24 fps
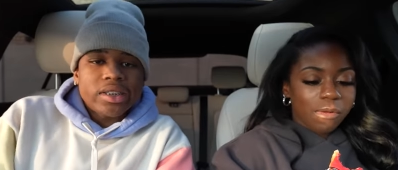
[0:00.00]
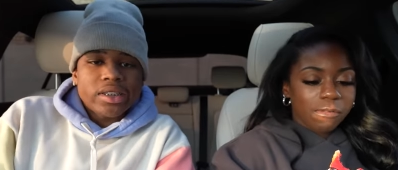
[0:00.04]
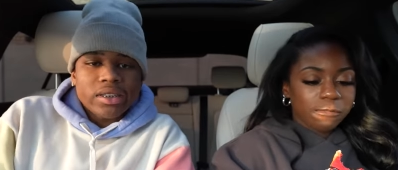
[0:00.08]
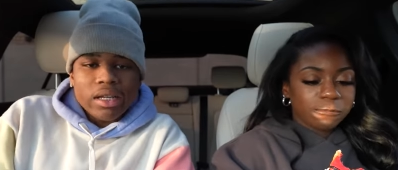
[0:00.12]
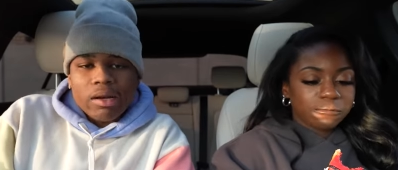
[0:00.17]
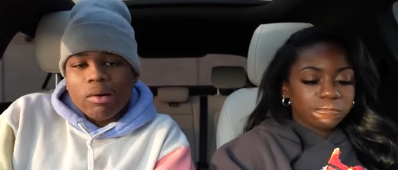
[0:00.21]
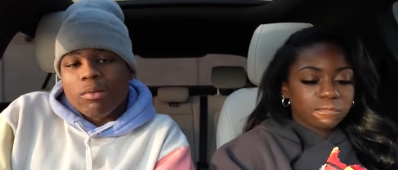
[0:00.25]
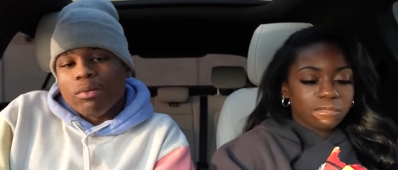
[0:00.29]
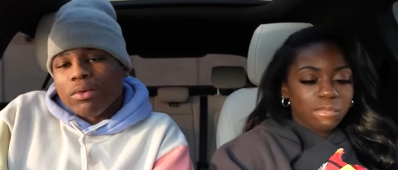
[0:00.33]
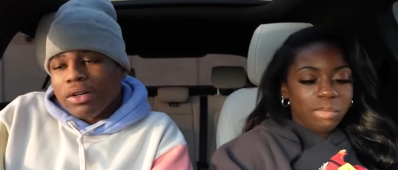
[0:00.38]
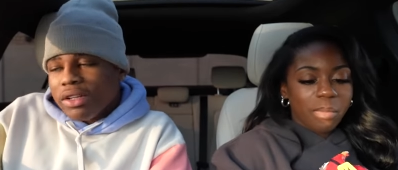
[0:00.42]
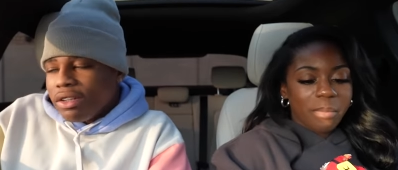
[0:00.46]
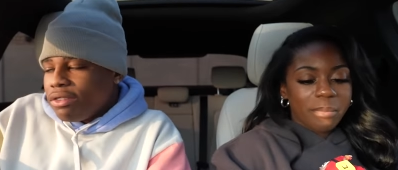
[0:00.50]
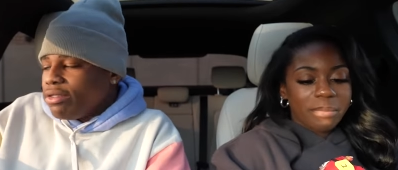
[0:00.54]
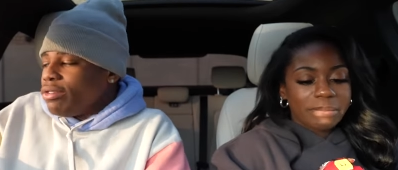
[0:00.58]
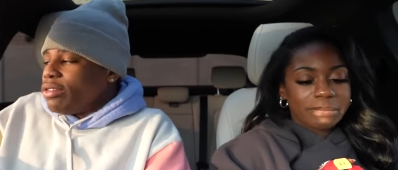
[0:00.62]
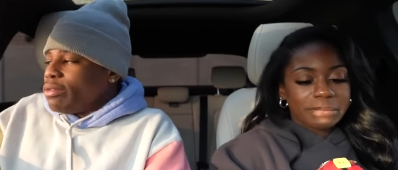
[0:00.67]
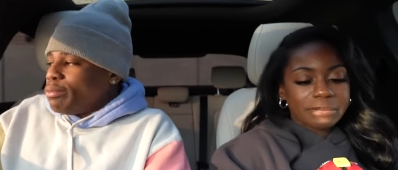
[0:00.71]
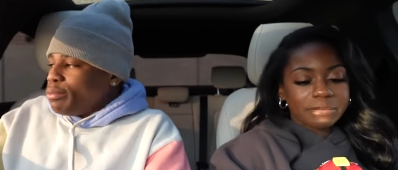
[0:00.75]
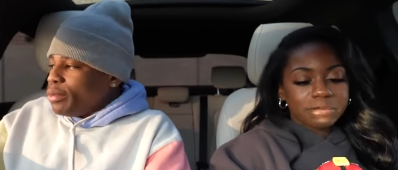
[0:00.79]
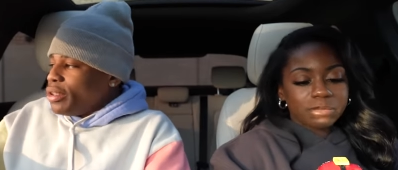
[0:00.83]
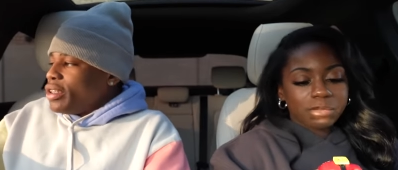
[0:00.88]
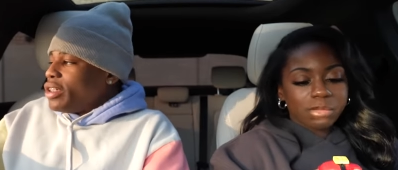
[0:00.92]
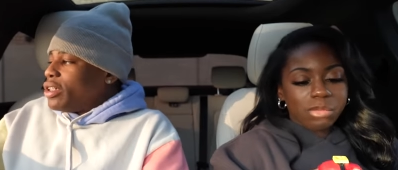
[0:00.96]
Speaker 1: somewhat of a
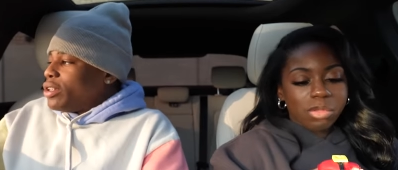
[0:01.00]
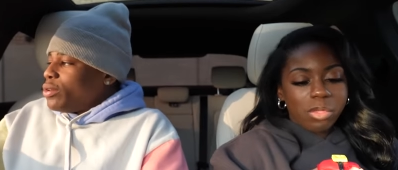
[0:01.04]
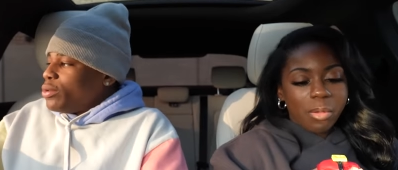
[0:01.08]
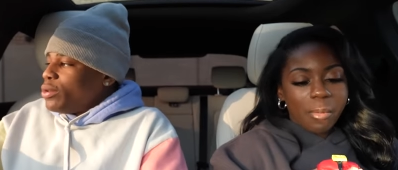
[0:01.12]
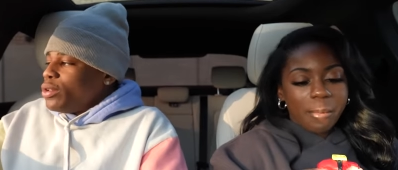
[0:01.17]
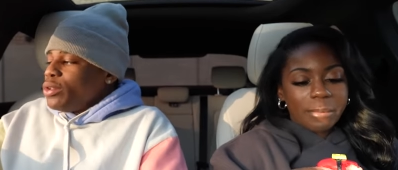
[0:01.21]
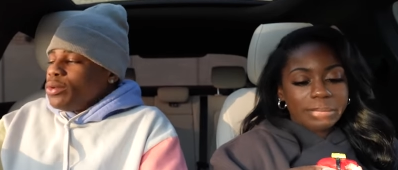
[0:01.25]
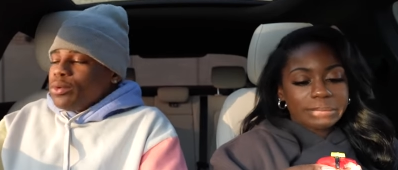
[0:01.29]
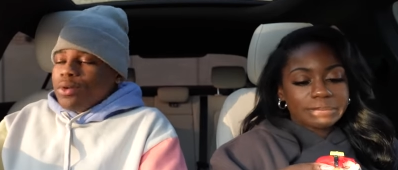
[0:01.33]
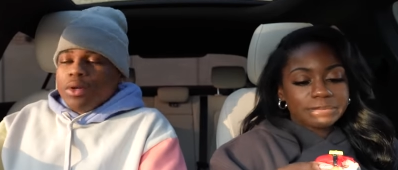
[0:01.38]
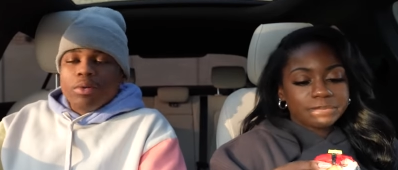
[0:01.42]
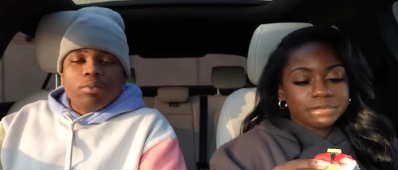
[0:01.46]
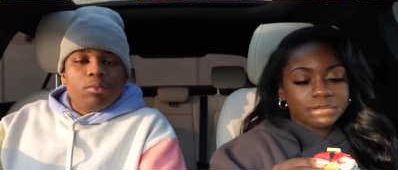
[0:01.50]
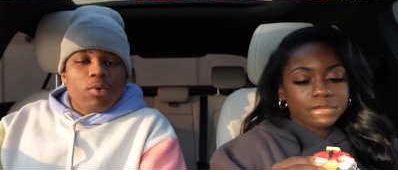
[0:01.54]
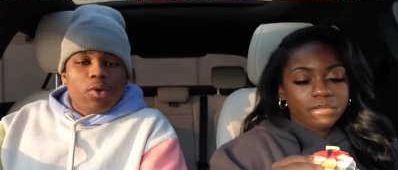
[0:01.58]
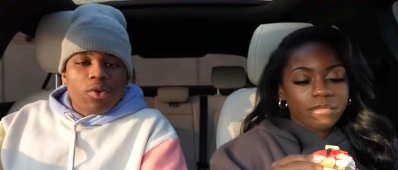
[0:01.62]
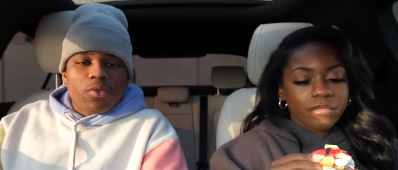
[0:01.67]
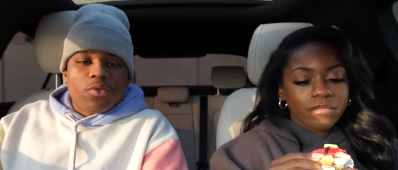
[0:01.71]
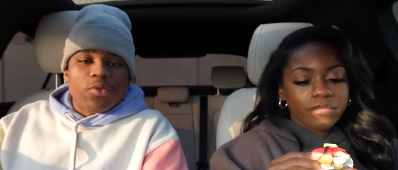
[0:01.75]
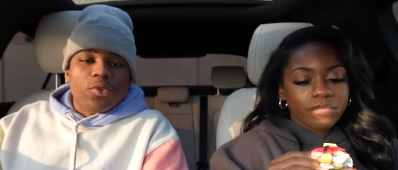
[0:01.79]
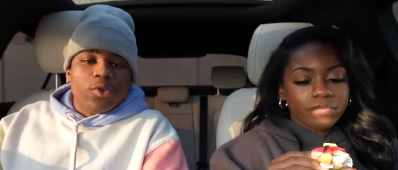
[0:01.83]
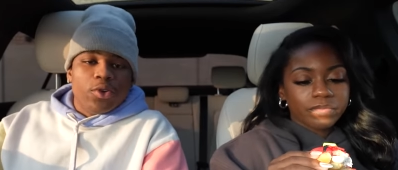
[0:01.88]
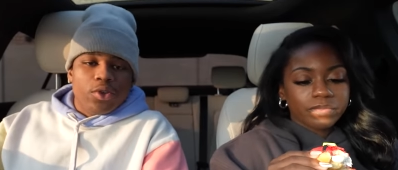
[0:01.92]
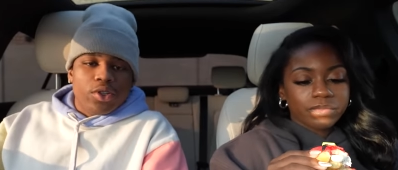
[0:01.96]
meal. We we more
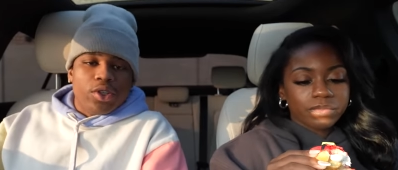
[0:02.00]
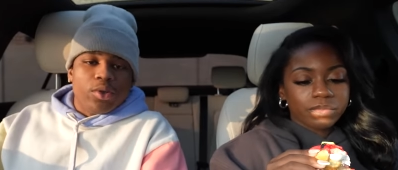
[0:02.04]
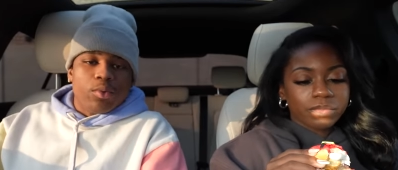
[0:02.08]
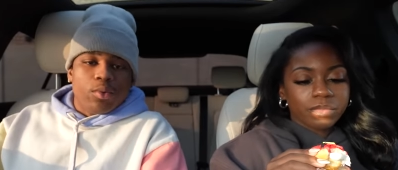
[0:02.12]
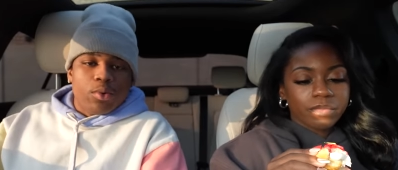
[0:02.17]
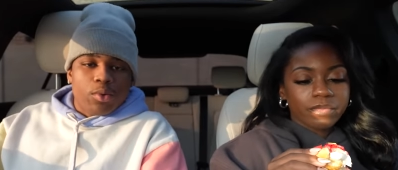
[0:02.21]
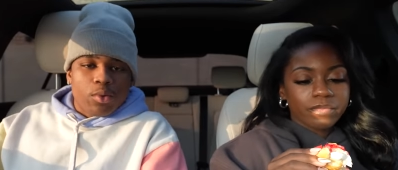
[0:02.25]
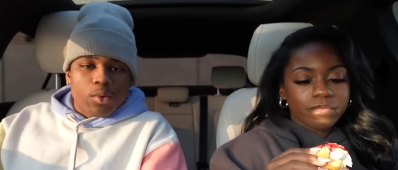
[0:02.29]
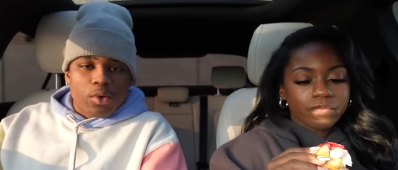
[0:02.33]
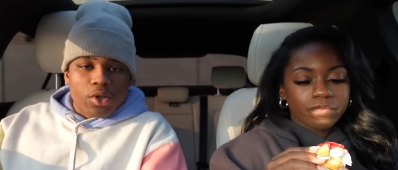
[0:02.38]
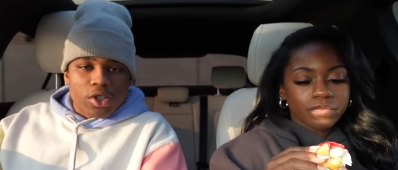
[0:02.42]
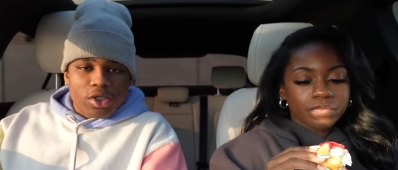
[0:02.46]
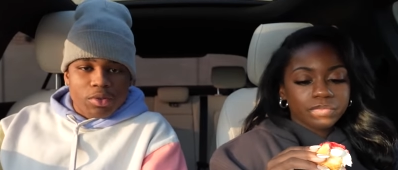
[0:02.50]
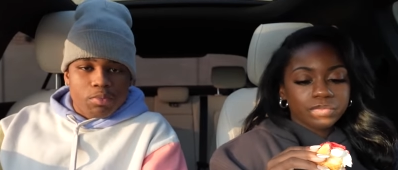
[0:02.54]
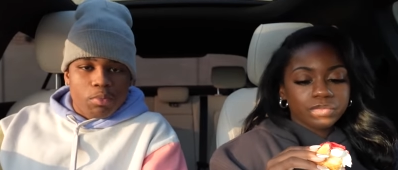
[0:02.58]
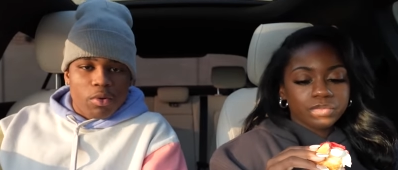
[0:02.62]
full than we was